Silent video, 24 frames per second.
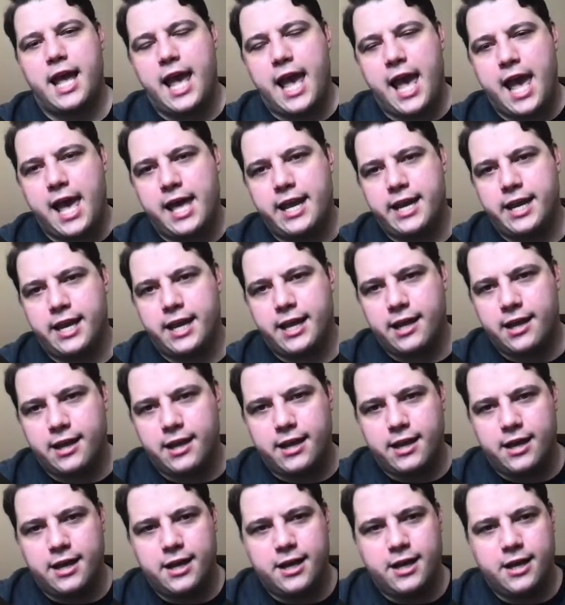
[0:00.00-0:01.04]

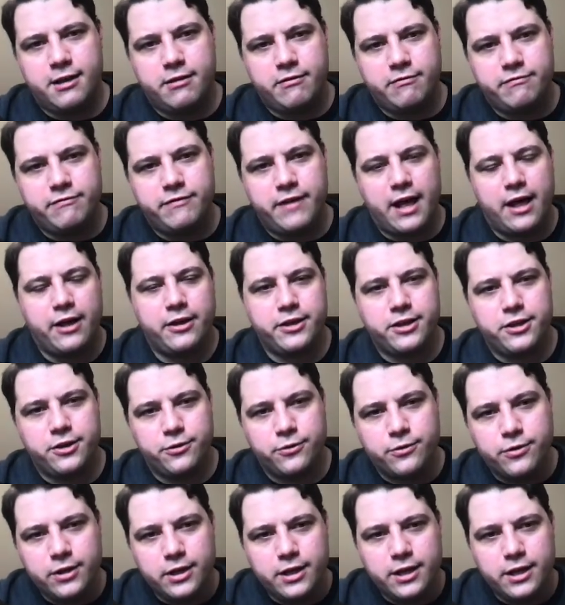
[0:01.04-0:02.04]
adding value,